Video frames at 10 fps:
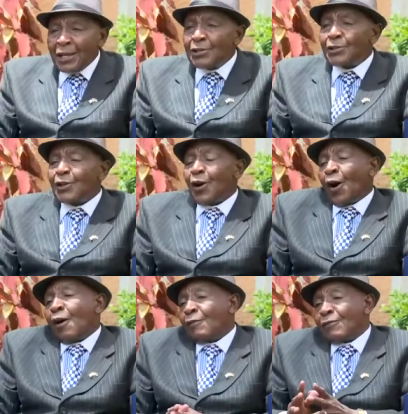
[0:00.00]
age
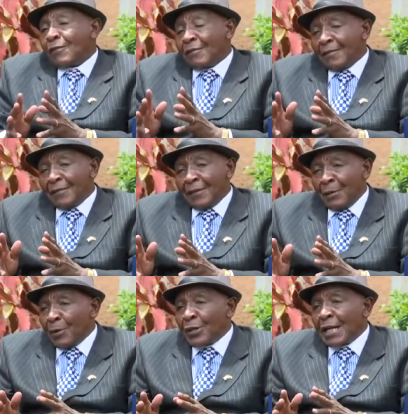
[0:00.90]
of
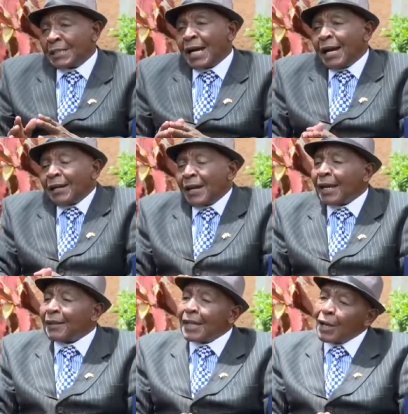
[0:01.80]
the modern tank,
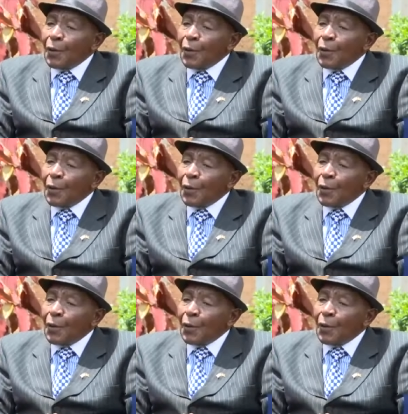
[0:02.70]
like the